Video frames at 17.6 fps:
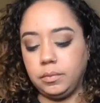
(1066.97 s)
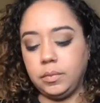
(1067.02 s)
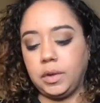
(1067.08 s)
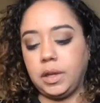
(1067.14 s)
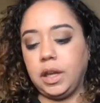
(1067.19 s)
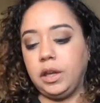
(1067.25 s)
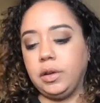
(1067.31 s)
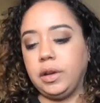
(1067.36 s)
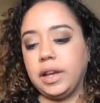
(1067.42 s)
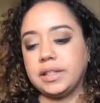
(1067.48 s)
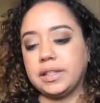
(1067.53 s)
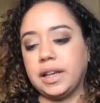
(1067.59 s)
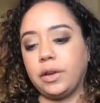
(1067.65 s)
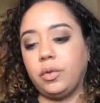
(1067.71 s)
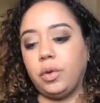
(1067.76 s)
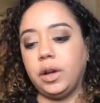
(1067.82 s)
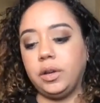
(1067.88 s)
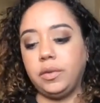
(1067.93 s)
Okay, you guys
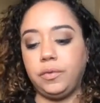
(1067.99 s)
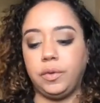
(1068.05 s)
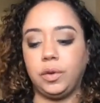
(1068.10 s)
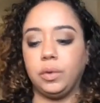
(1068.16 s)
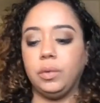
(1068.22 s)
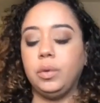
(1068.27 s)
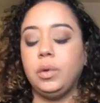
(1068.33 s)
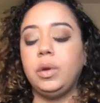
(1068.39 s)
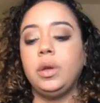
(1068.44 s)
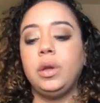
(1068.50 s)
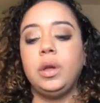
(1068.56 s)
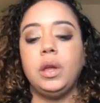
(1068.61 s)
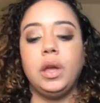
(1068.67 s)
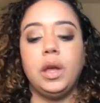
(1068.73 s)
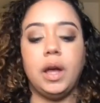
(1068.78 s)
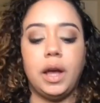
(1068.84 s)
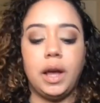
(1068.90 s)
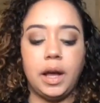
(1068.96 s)
got quite a few.
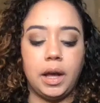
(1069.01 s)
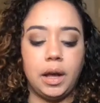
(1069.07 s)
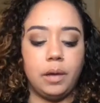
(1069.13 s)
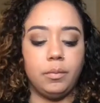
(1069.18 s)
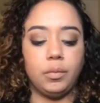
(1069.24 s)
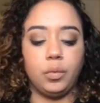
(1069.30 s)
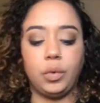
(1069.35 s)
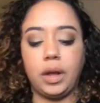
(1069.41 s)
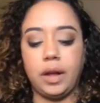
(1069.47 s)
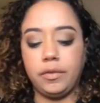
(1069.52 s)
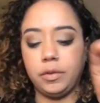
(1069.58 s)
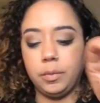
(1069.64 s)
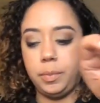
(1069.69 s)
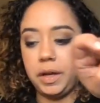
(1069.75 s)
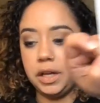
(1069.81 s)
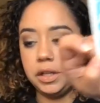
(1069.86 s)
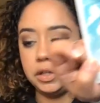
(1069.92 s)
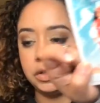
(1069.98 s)
We have the
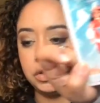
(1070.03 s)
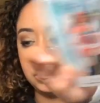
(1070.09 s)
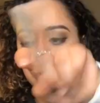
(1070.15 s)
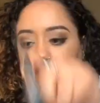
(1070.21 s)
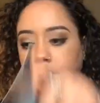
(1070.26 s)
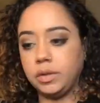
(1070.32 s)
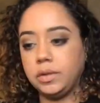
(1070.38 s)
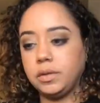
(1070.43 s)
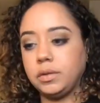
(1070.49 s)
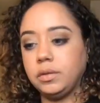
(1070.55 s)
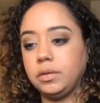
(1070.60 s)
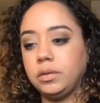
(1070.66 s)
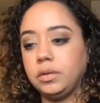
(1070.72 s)
Page of Swords.